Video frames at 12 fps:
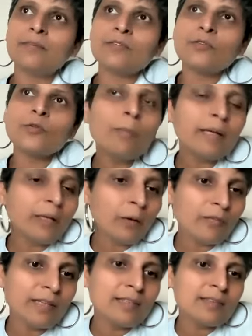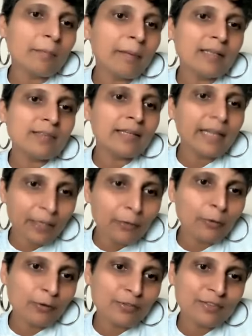so many of these amazing
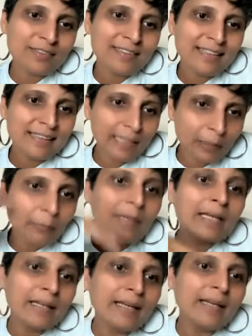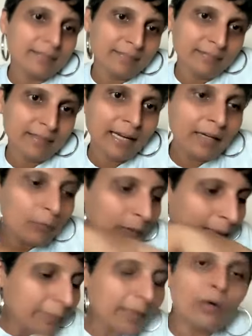heroes that we need and
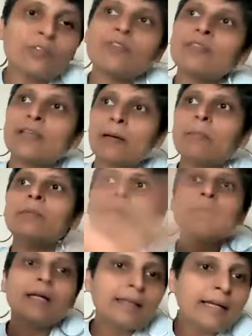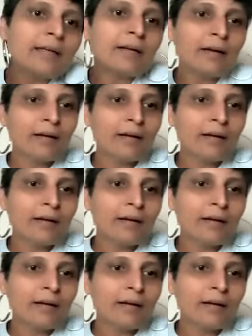only because of them that